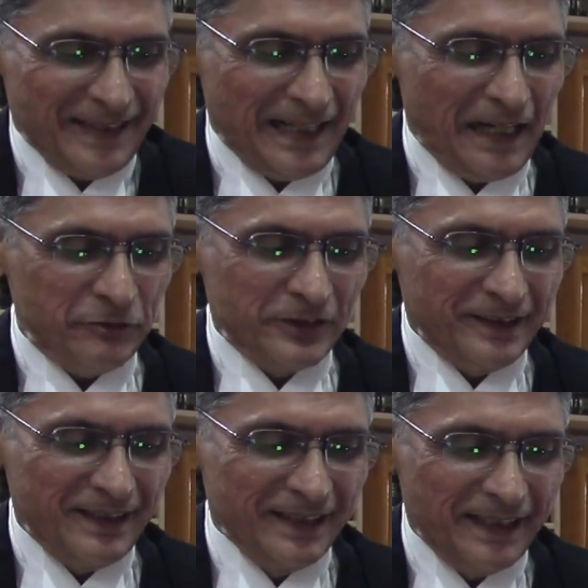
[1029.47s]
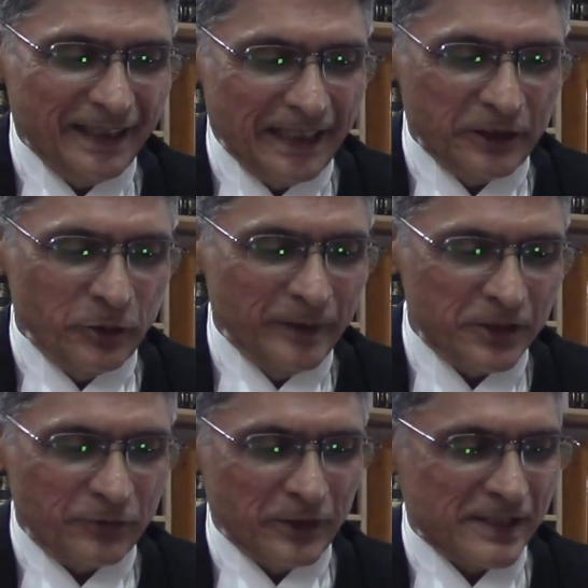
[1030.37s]
After hearing
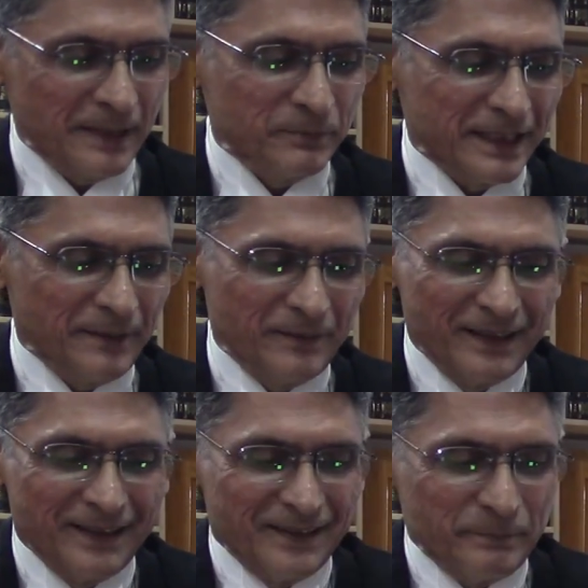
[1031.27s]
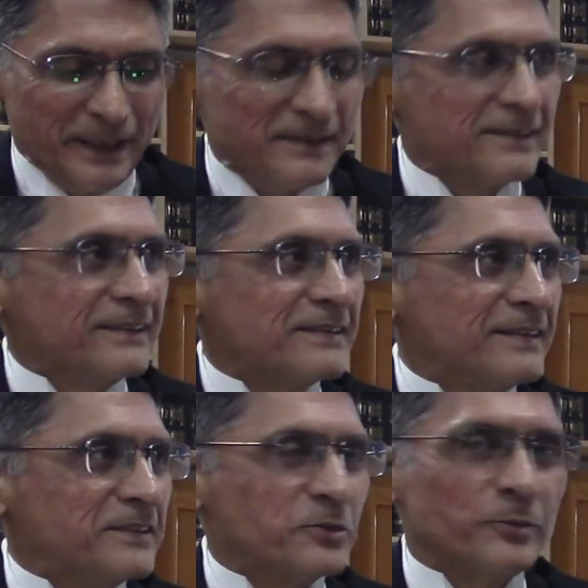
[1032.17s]
arguments for some time, petitioner
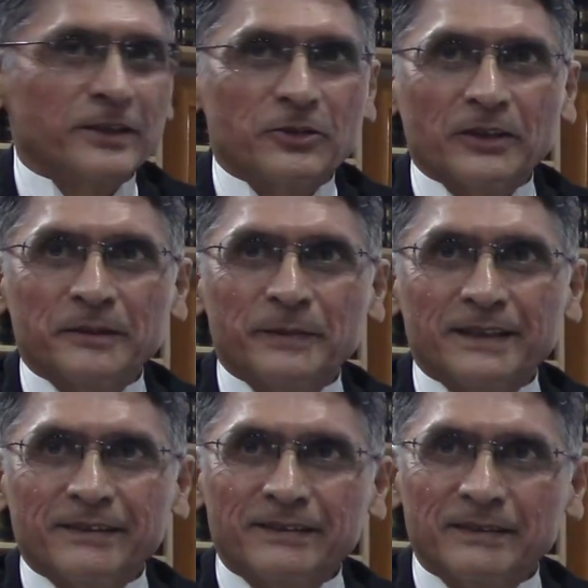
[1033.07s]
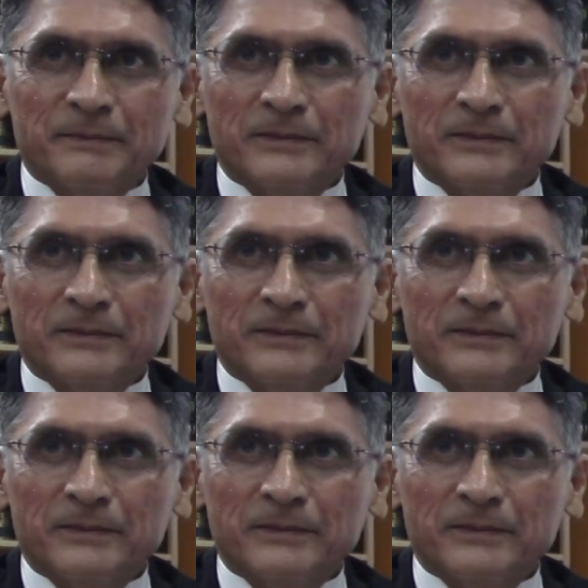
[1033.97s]
seeks to withdraw the petition.